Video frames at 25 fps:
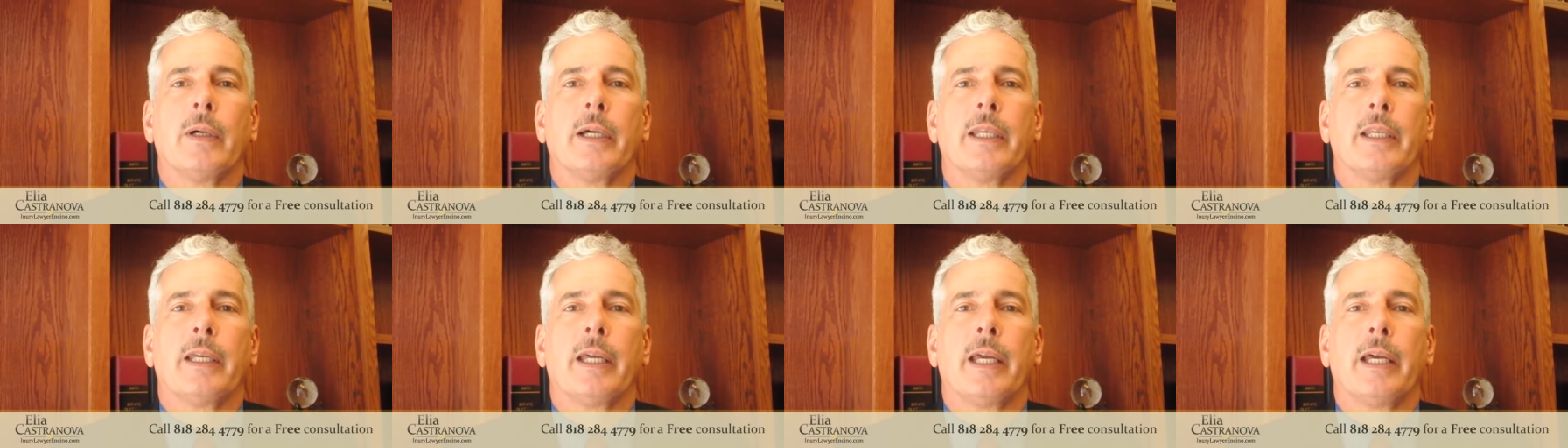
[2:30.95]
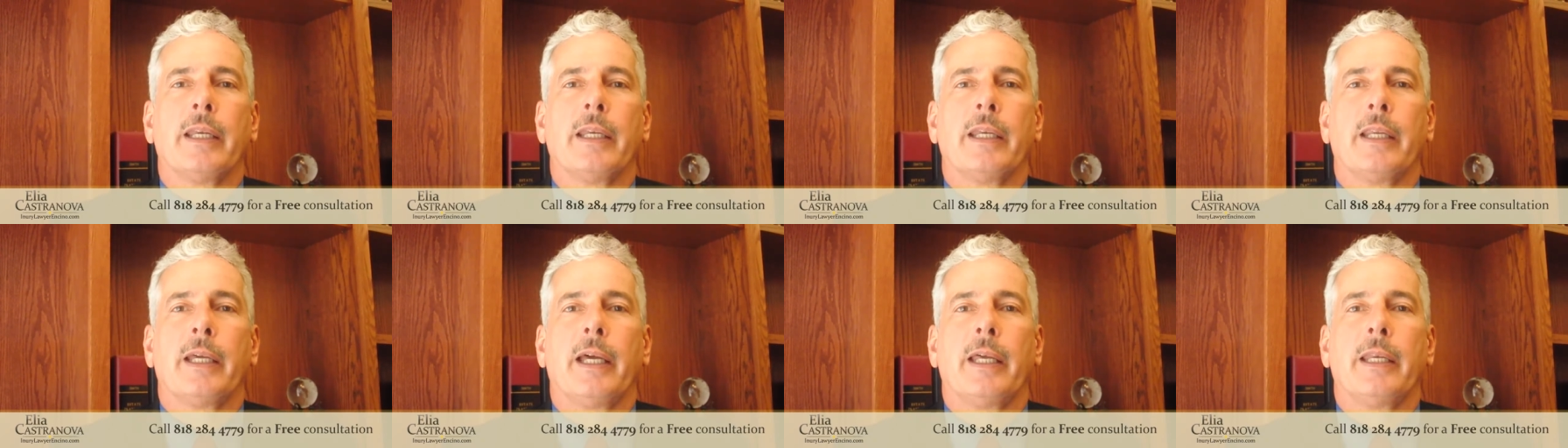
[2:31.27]

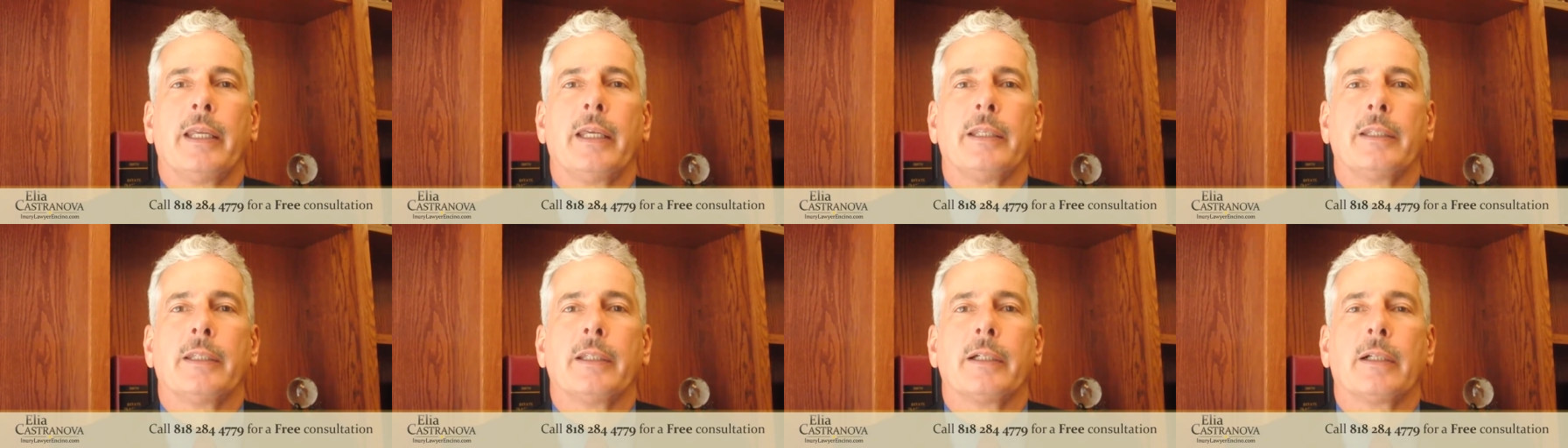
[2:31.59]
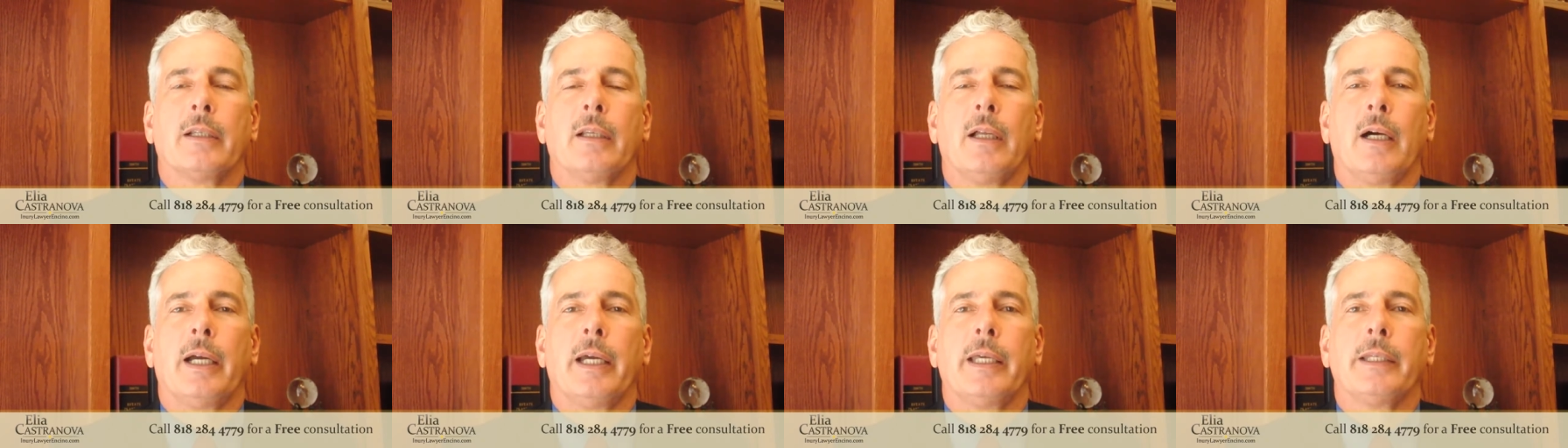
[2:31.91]
and had hit the
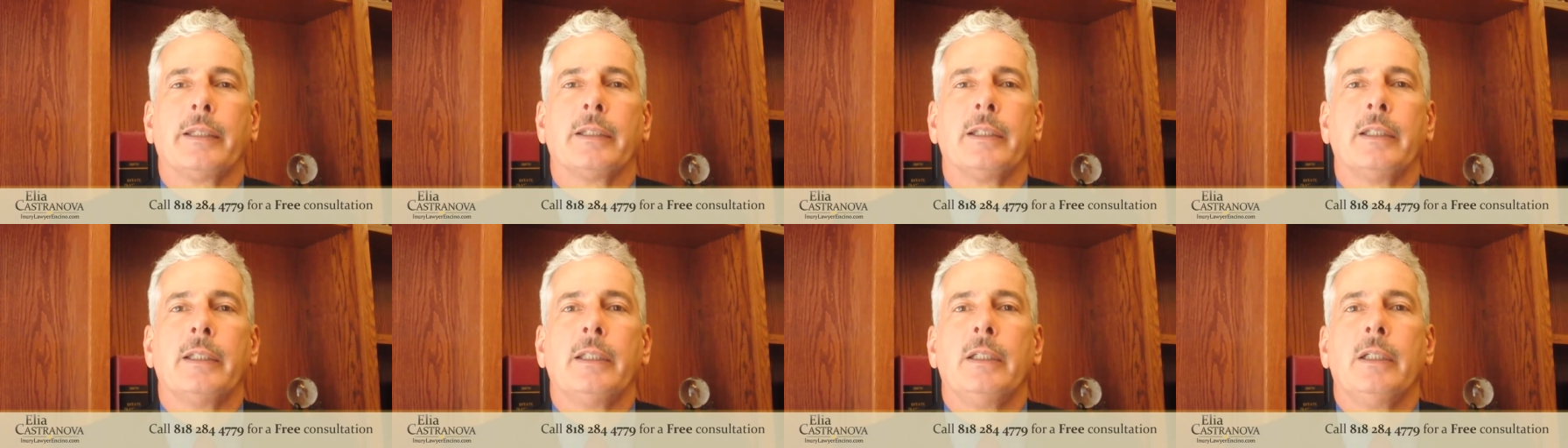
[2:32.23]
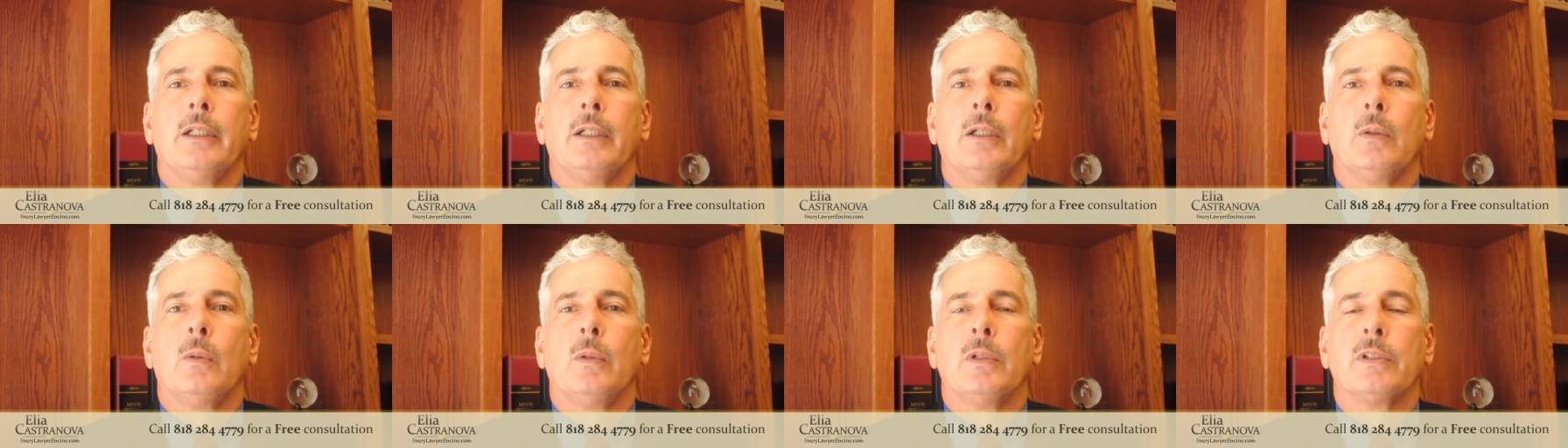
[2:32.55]
client
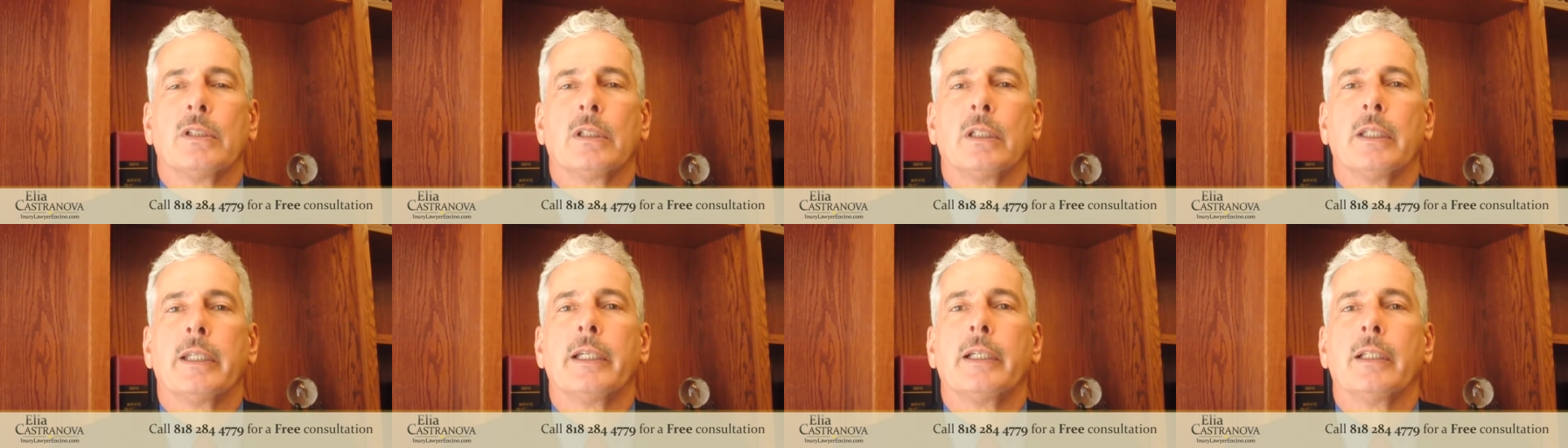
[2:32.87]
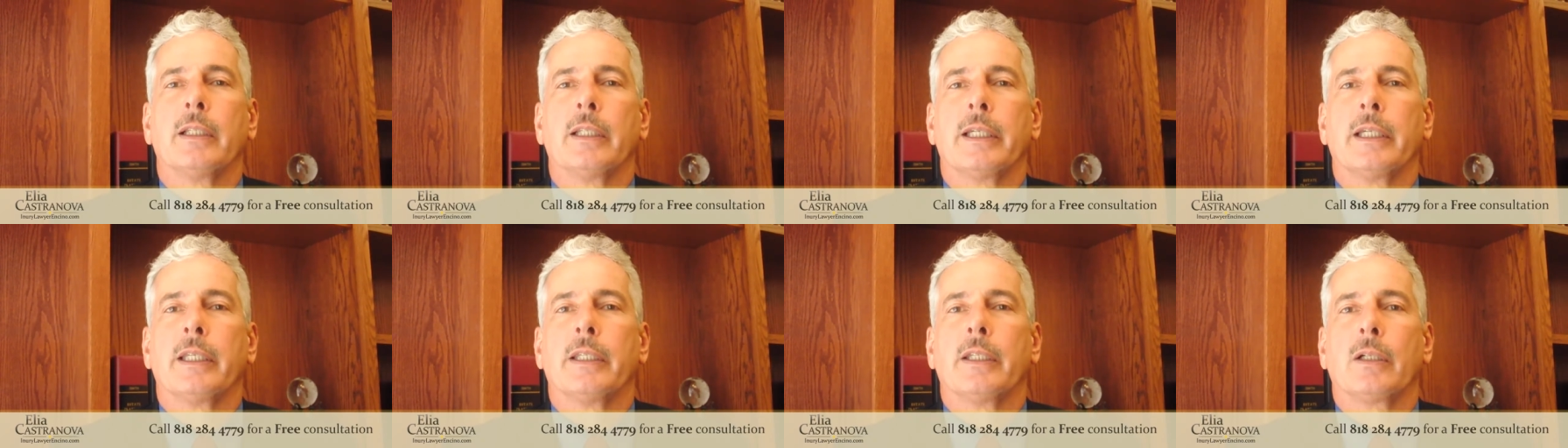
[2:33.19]
who was
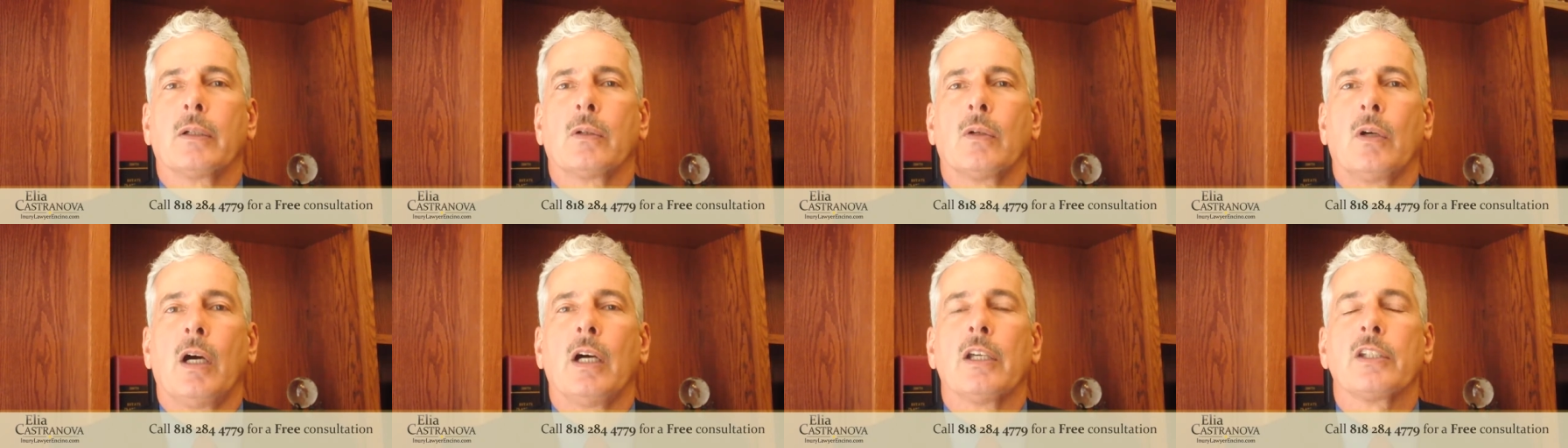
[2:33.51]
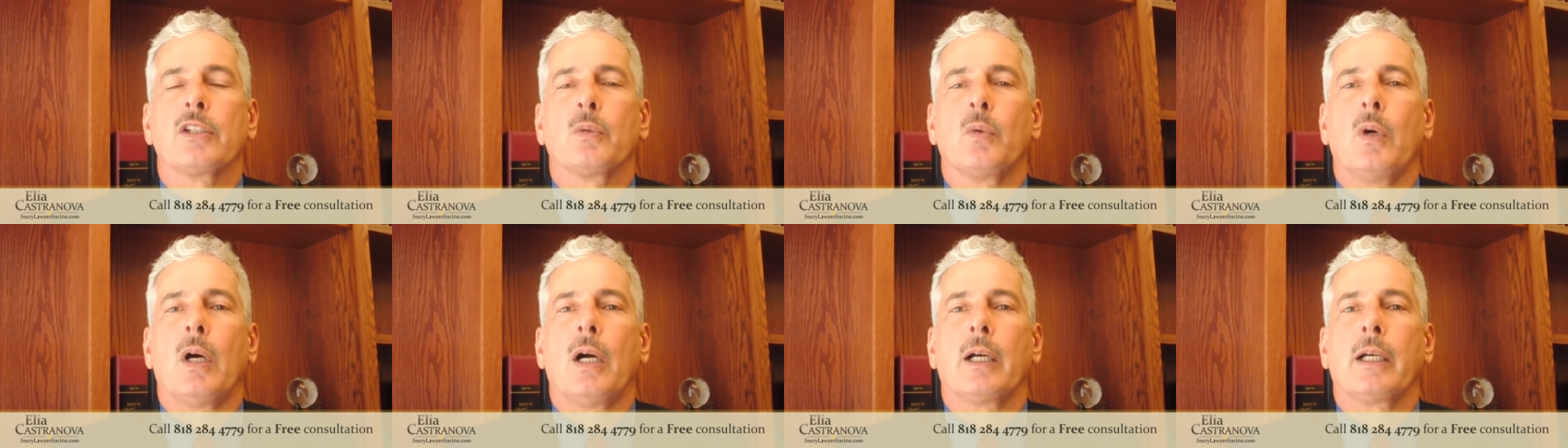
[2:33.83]
legally in the
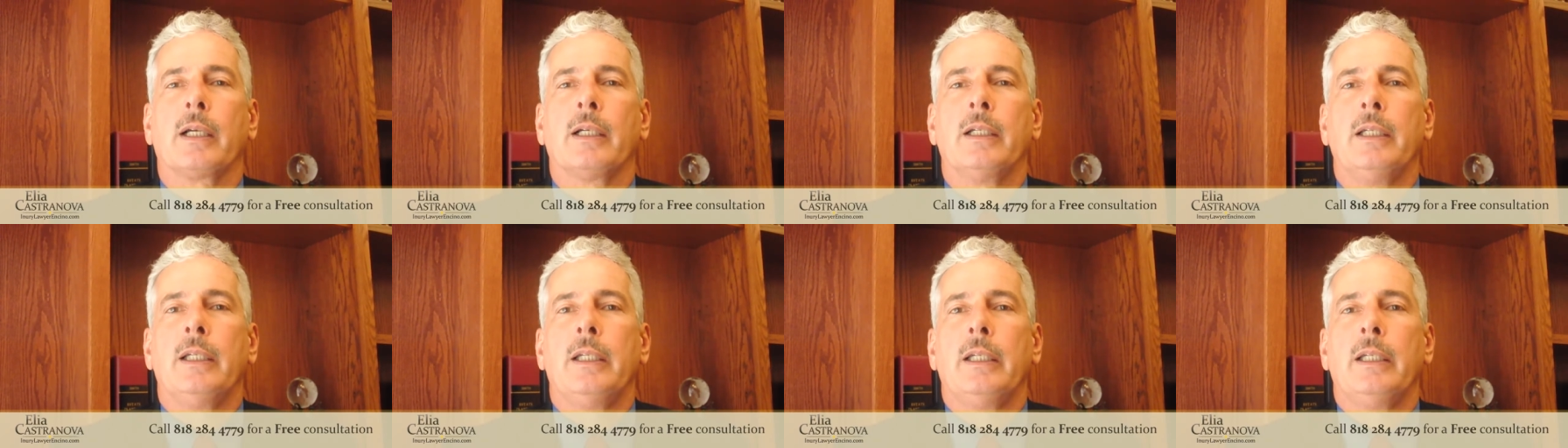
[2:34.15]
crosswalk.